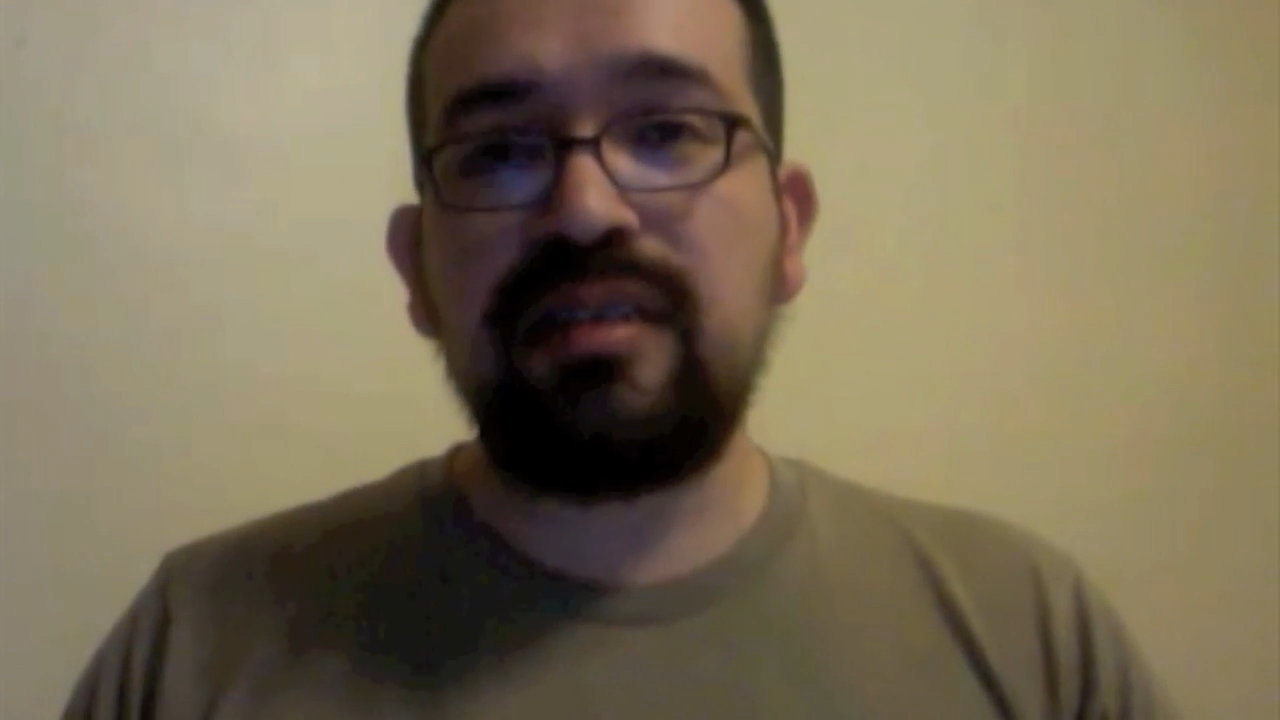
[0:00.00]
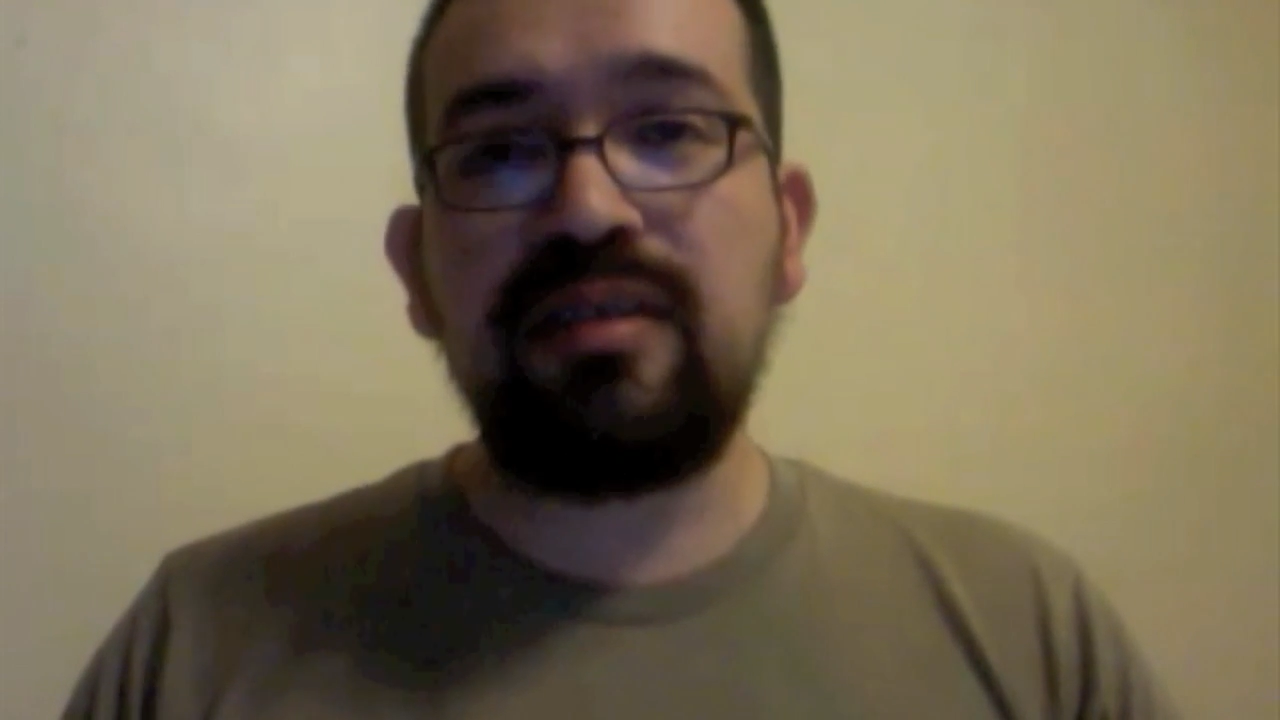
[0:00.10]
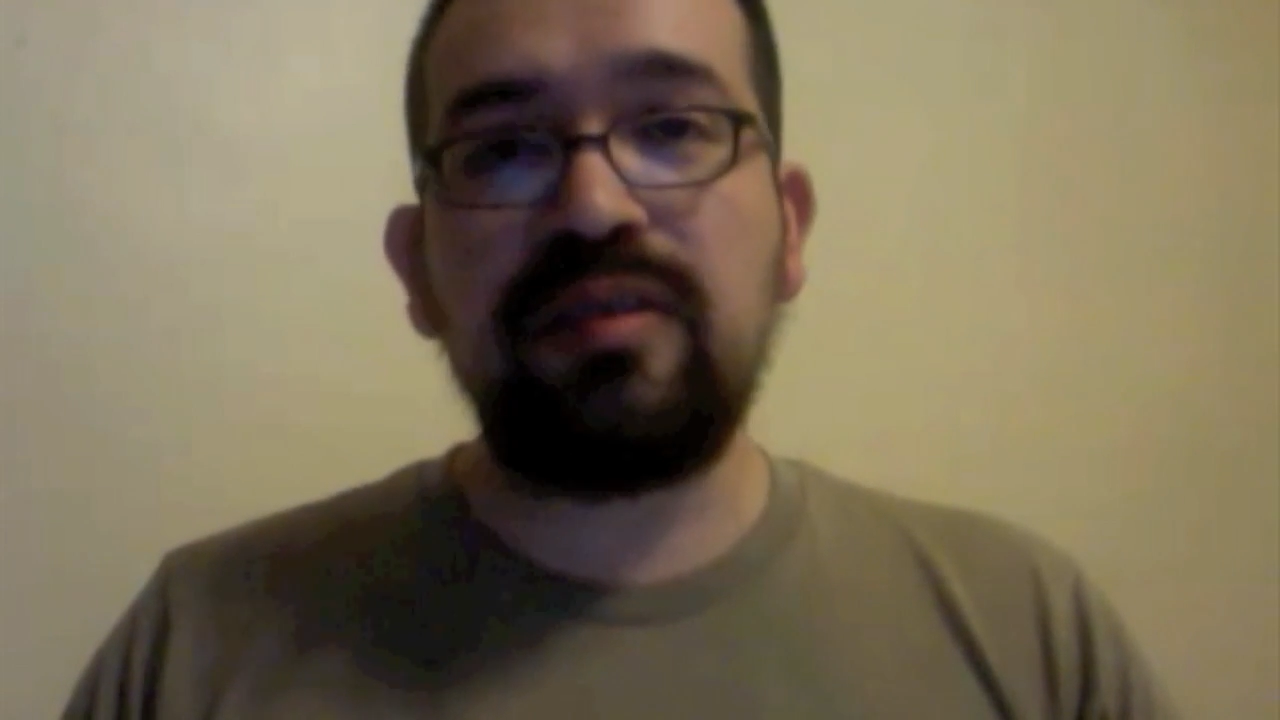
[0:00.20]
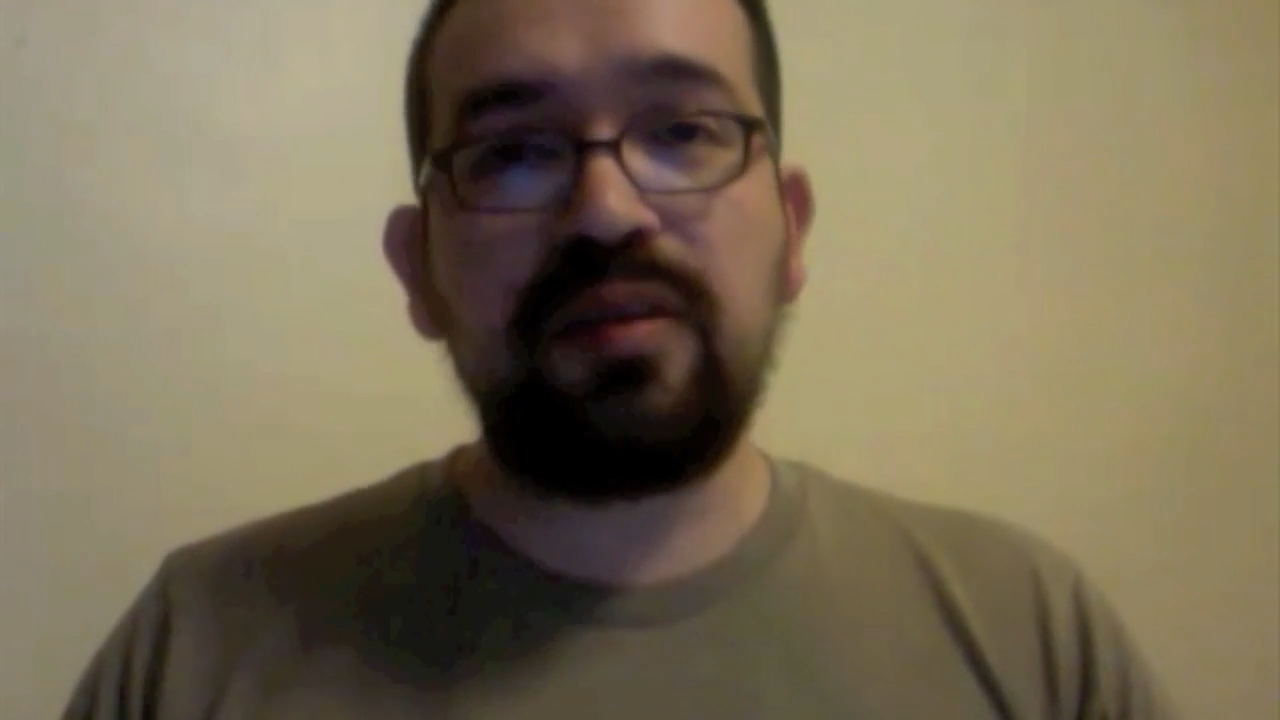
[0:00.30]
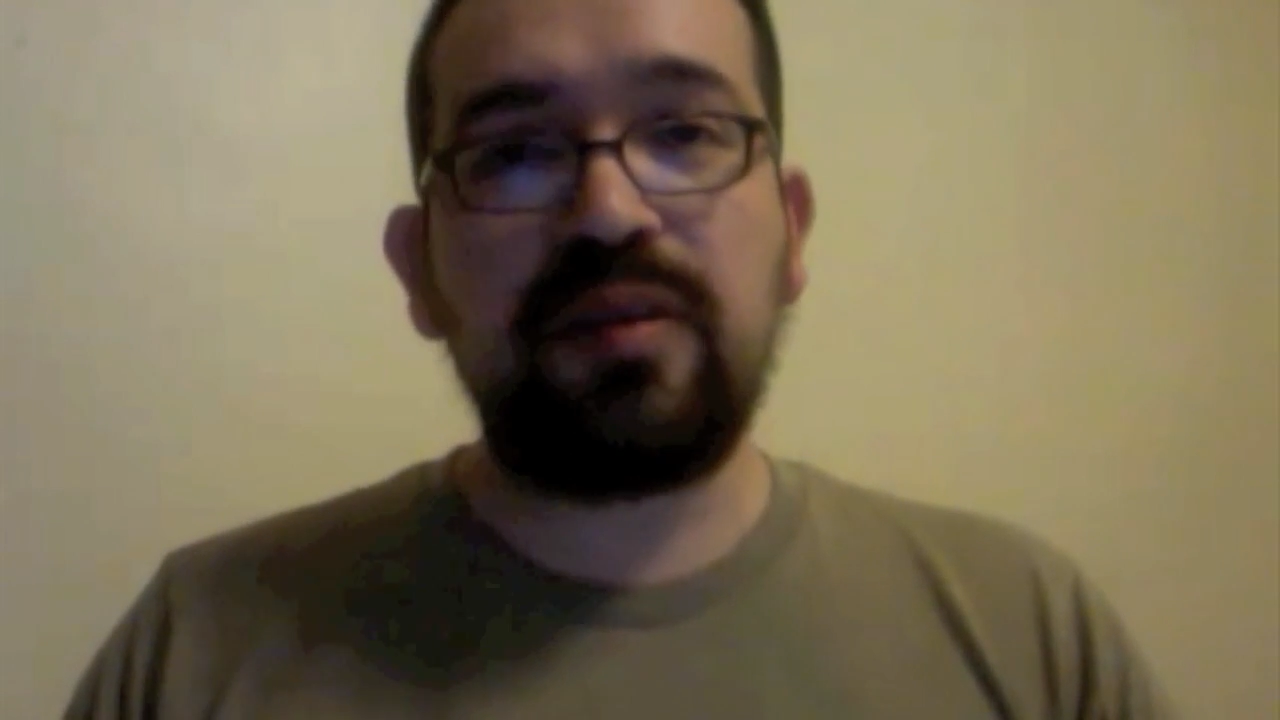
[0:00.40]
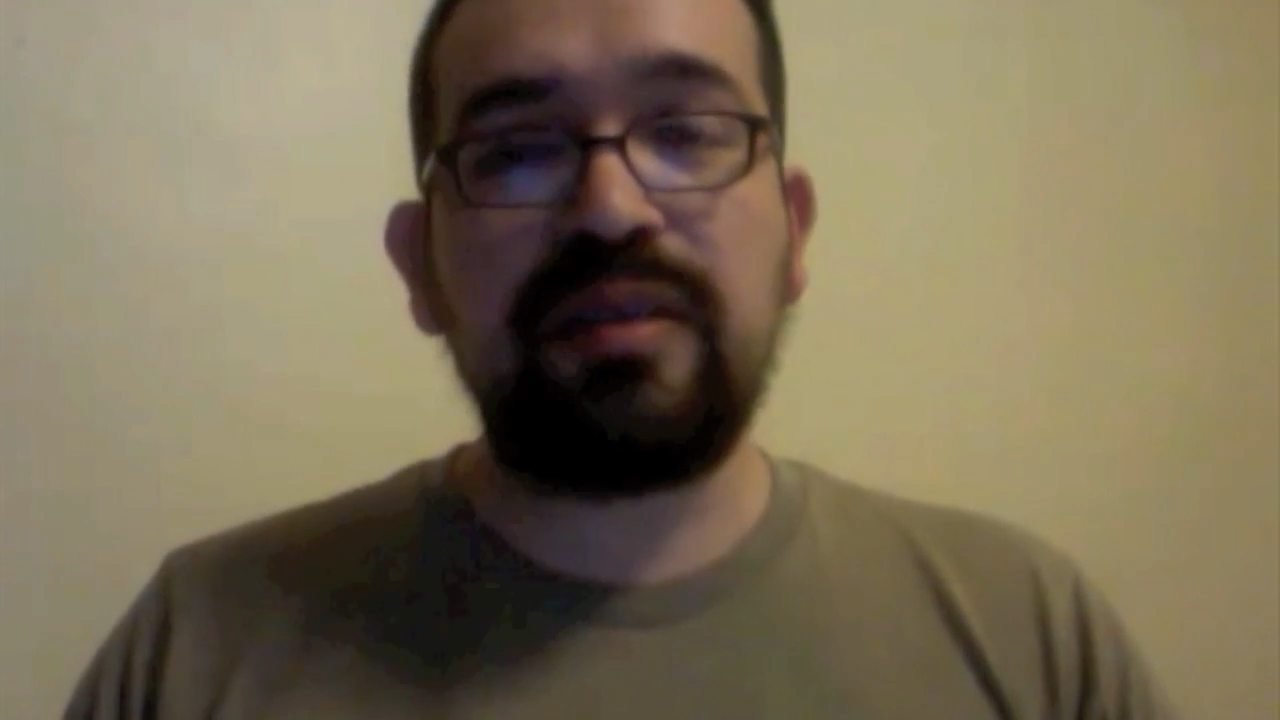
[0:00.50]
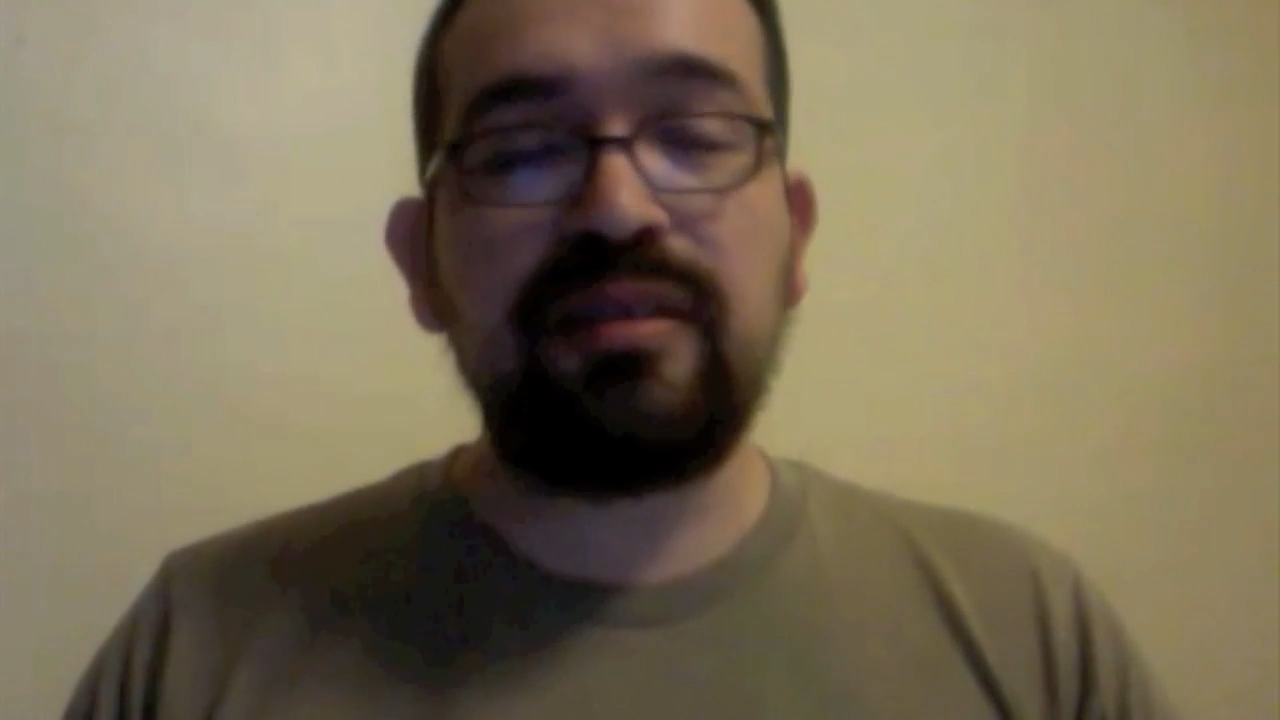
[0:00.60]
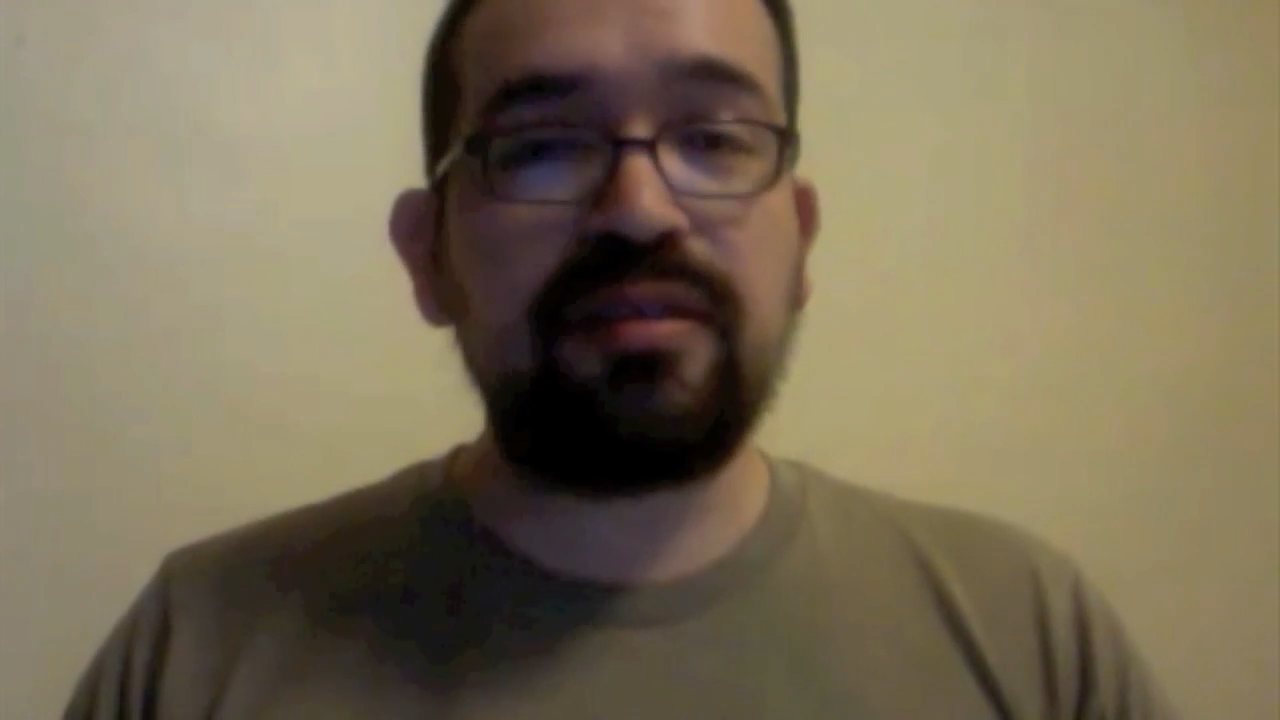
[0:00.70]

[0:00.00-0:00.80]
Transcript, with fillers: annoyed